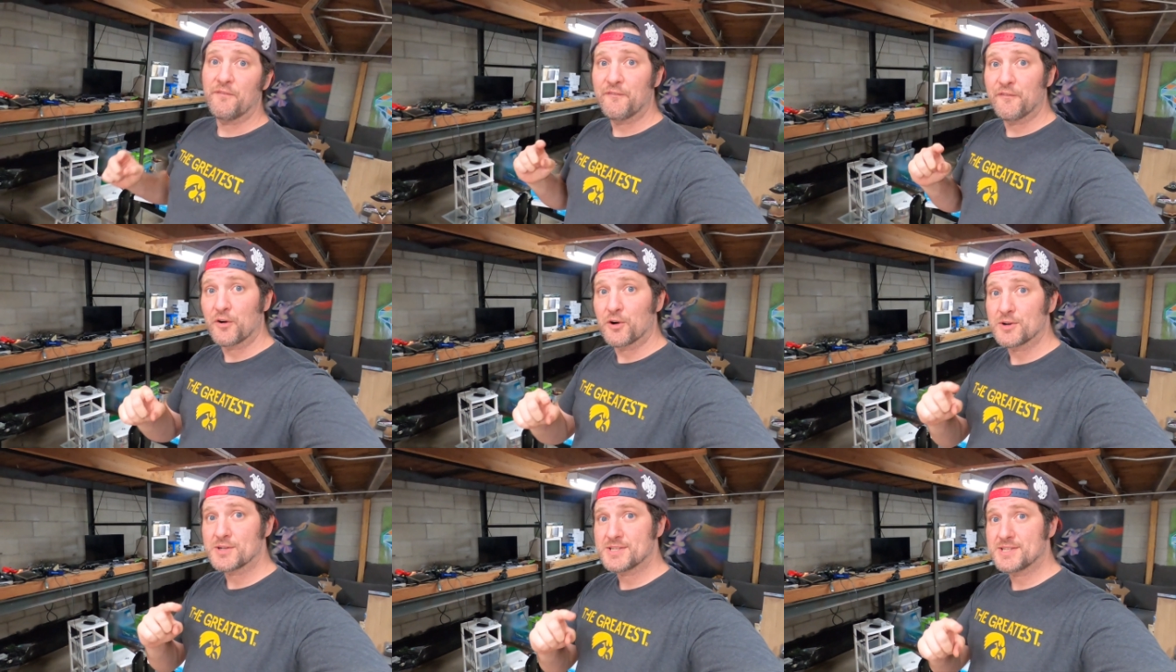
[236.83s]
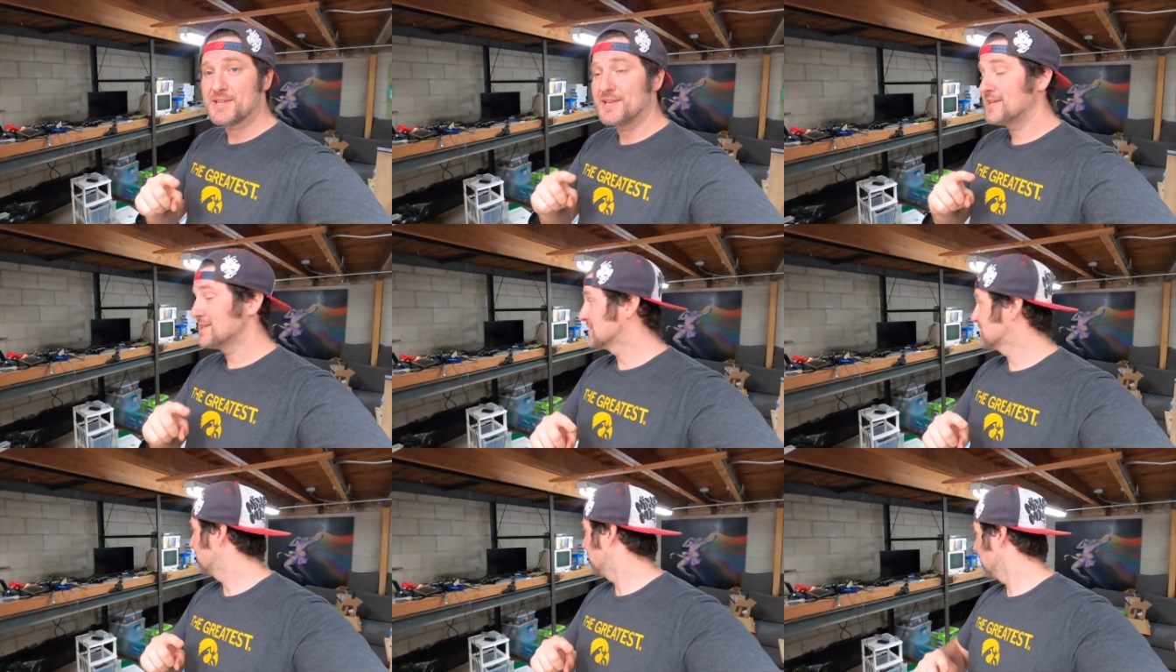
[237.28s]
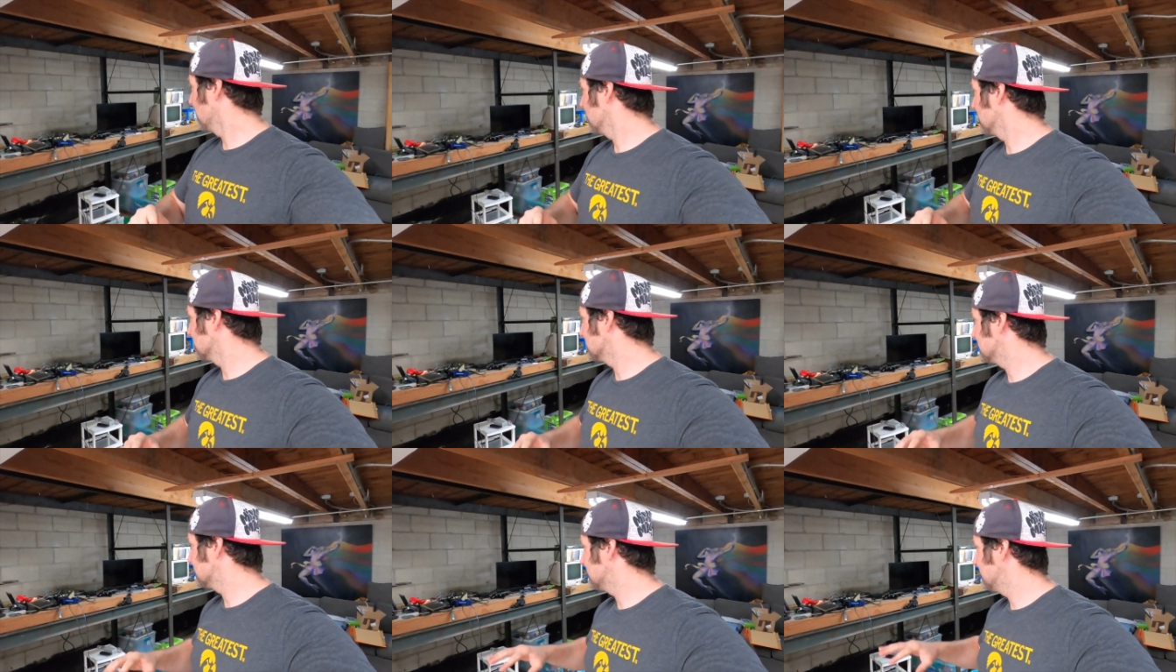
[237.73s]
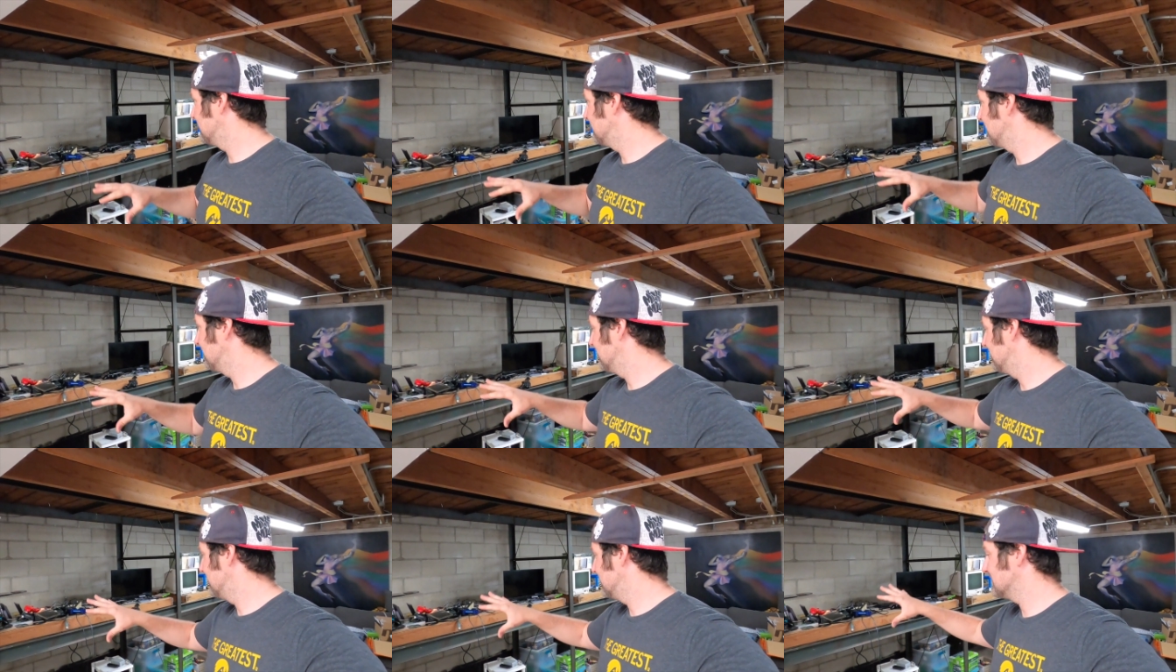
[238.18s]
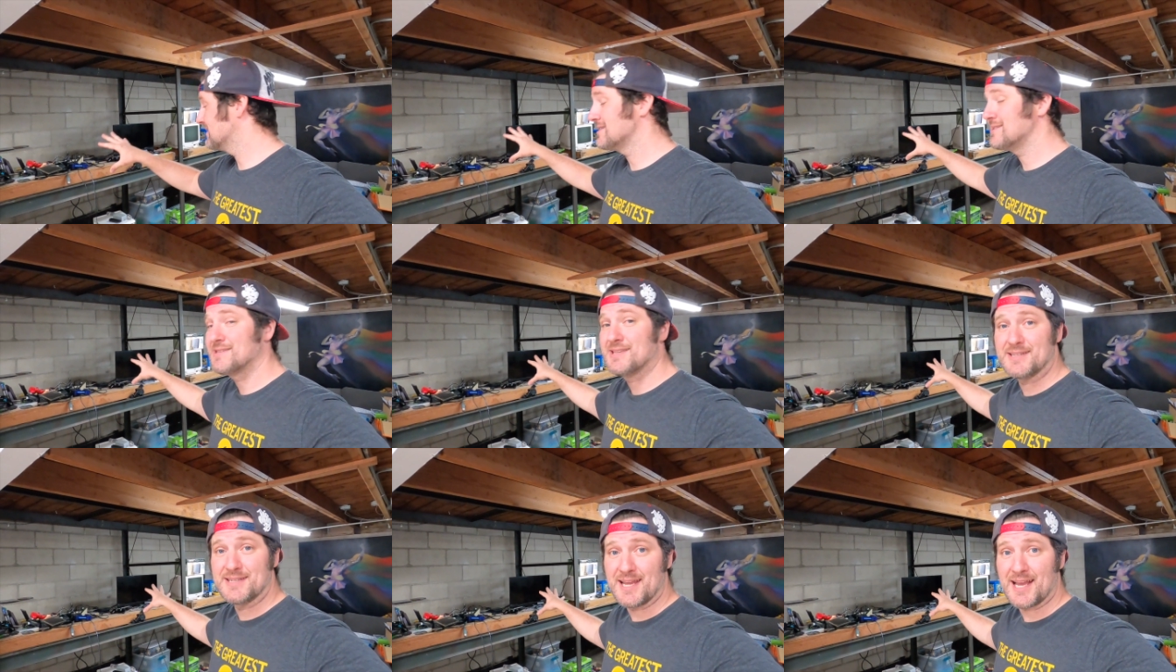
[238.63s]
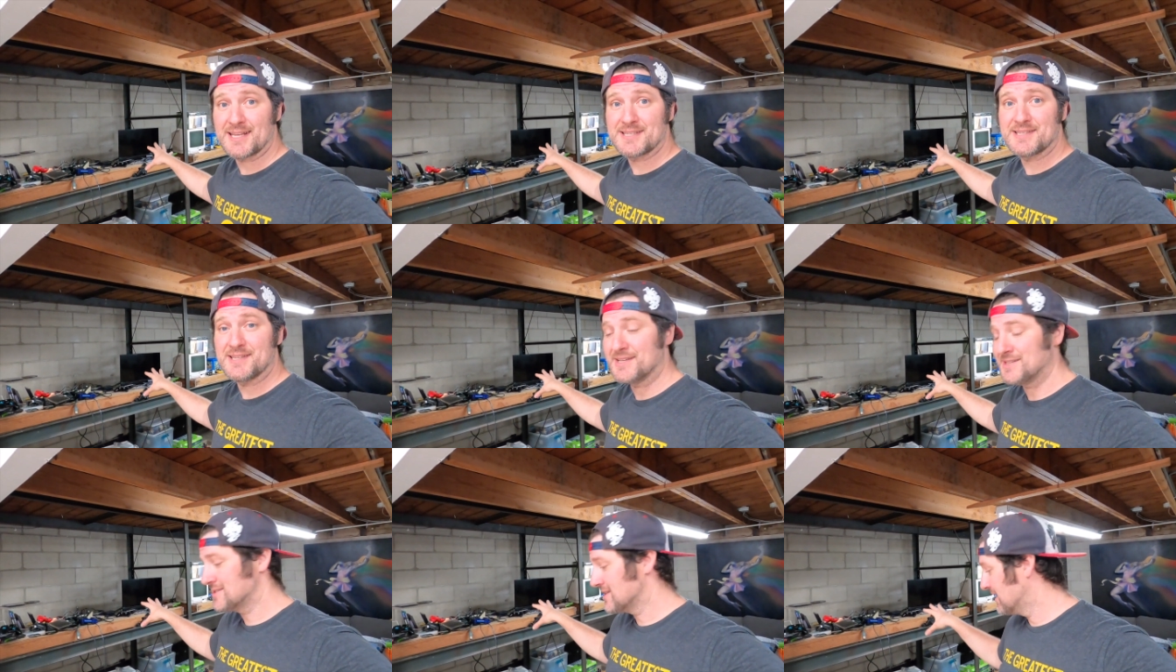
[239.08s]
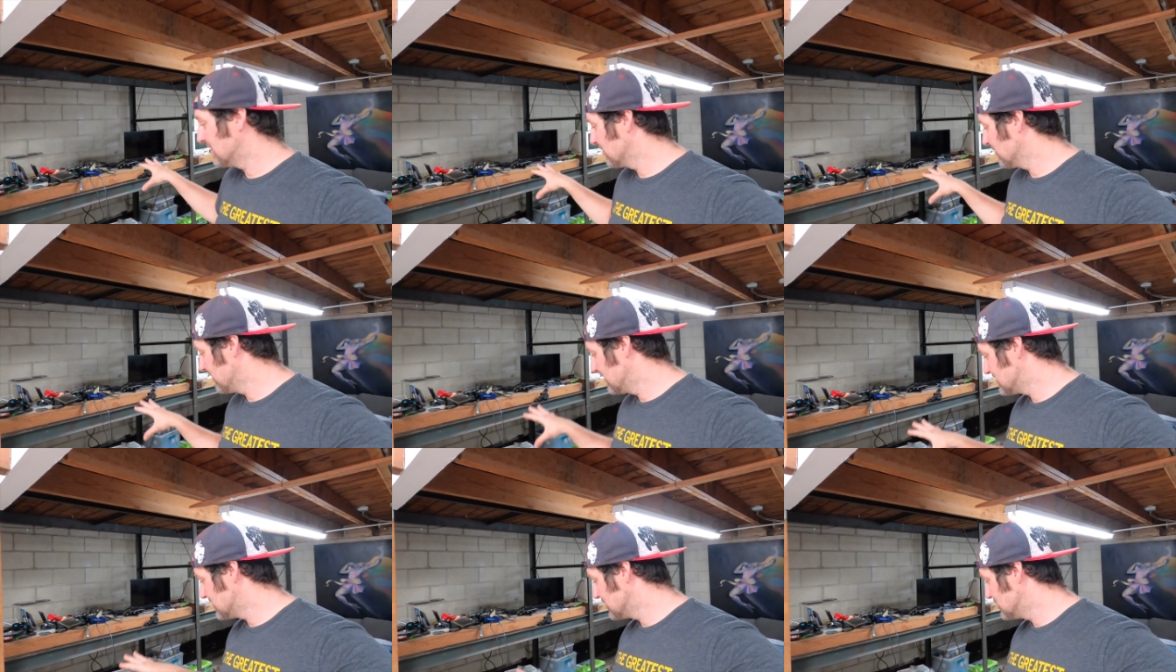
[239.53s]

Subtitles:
first things first, this is the testing center. This